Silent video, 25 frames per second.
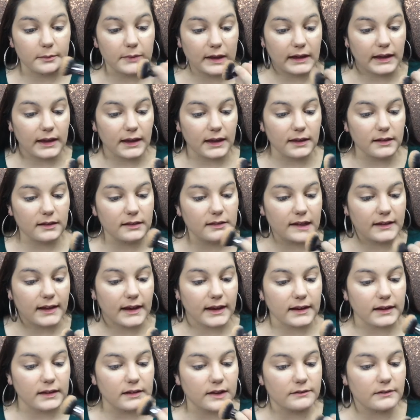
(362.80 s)
me,
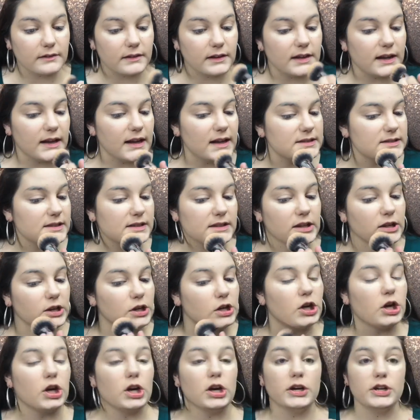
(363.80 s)
like as an
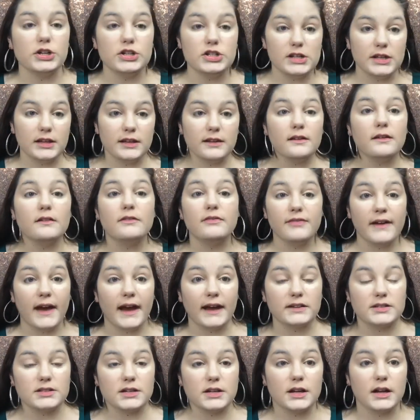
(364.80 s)
encouraging
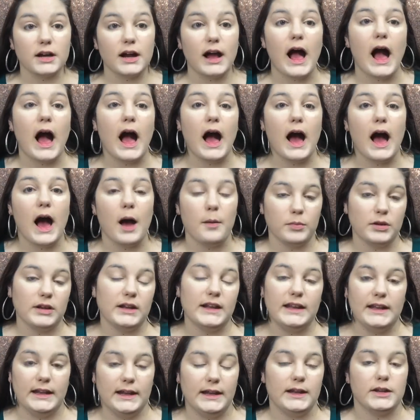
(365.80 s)
factor, I'm going
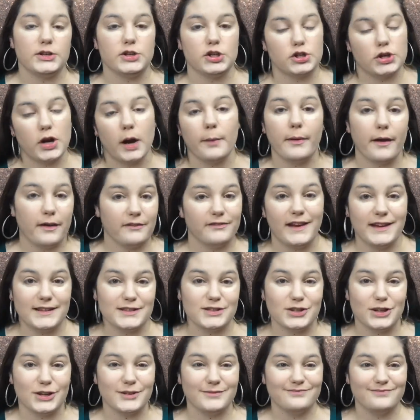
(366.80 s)
to need it to drop off
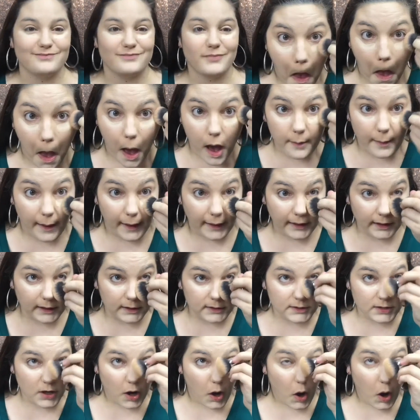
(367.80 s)
faster. I
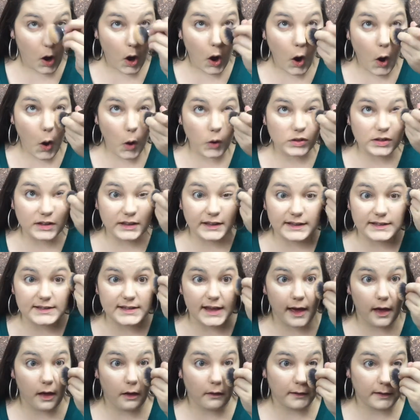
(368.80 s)
can totally
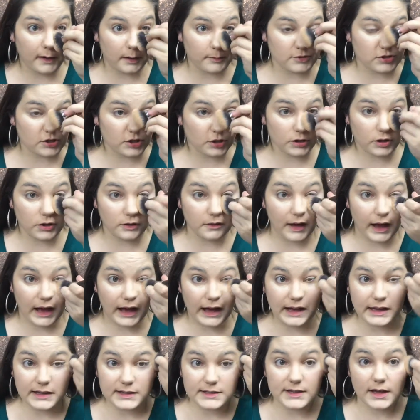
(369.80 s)
tell, and I'm sure you
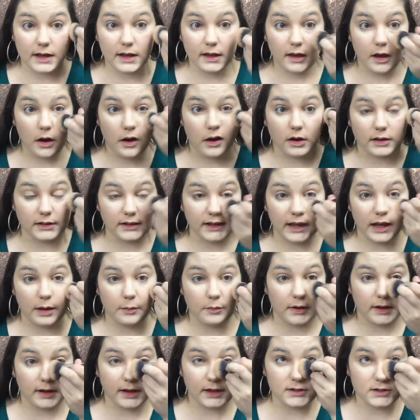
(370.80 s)
guys on
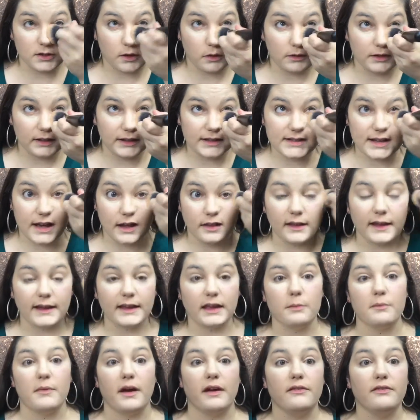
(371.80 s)
camera can totally tell, like
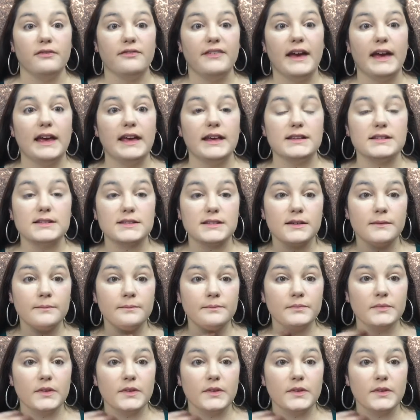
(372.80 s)
in my face,